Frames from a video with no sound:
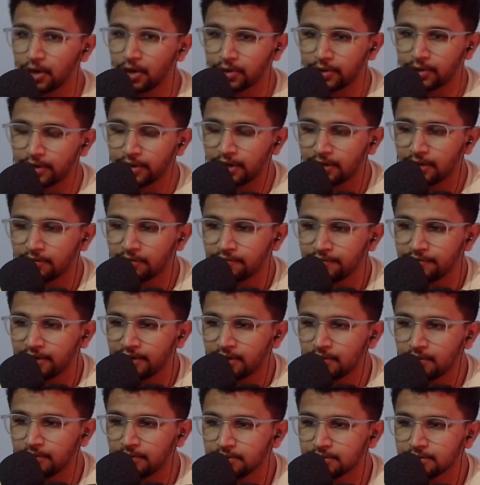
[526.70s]
Okay, now we
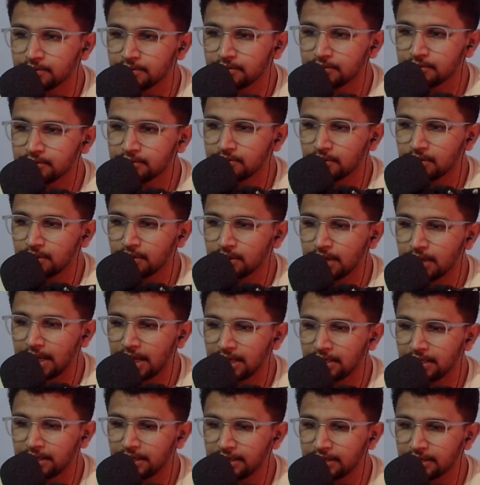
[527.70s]
are going to install
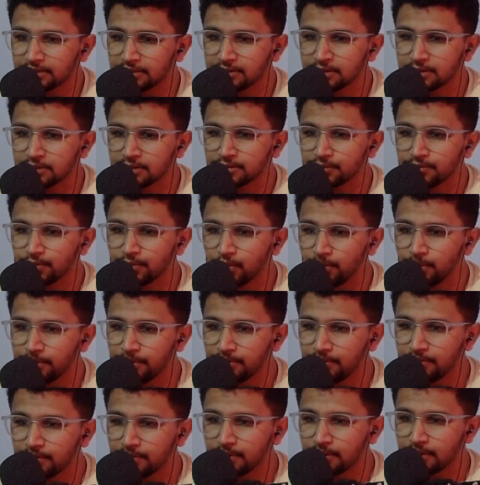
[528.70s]
Kali Linux. So
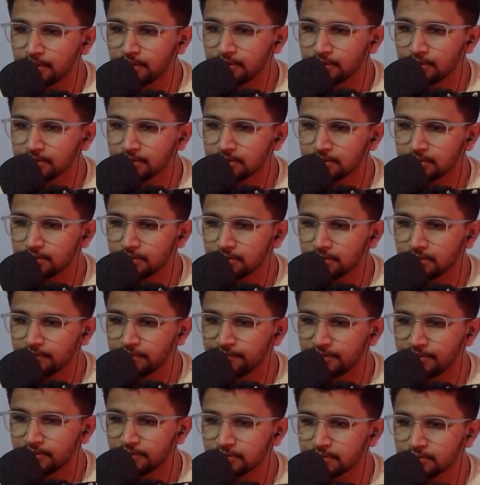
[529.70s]
open your store,
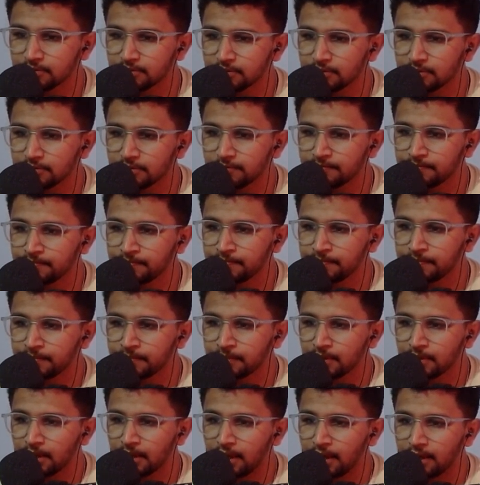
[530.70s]
Windows Store,
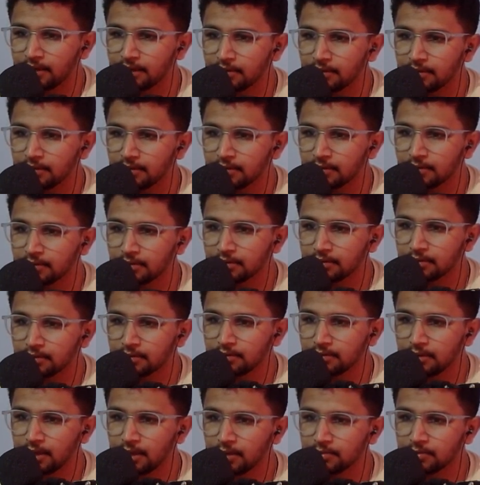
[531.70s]
and
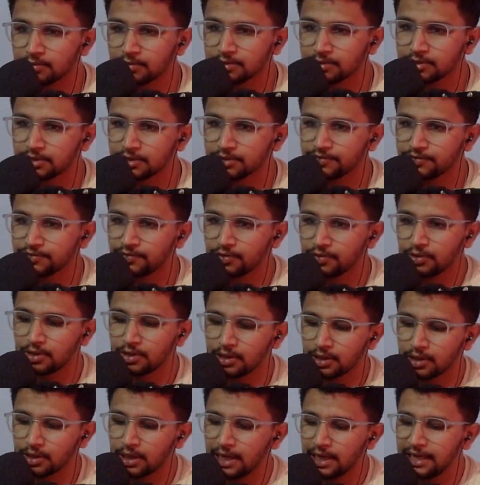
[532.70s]
now search for
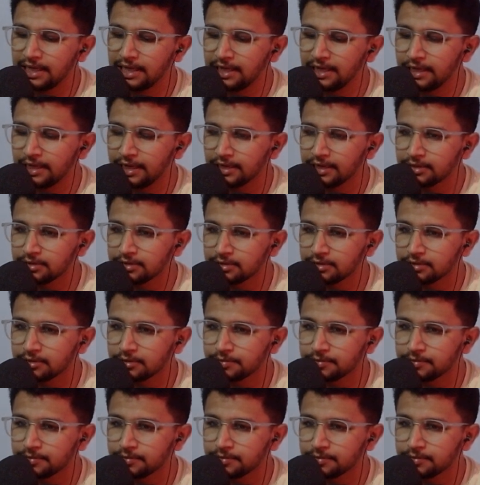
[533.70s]
Kali Linux.